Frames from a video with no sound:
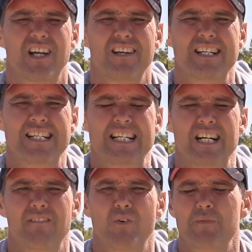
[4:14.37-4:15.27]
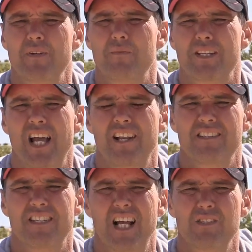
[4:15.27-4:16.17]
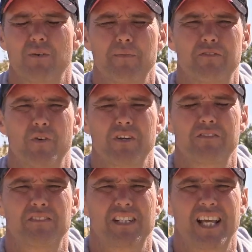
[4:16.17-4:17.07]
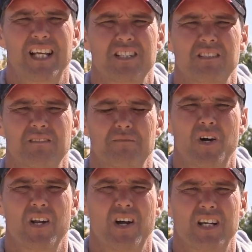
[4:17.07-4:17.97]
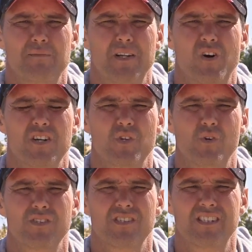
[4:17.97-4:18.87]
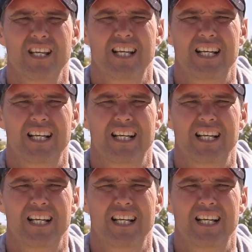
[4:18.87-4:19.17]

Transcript: So I've always been able to go to the sales for probably 40 or 50,000 and buy a couple of nice horses.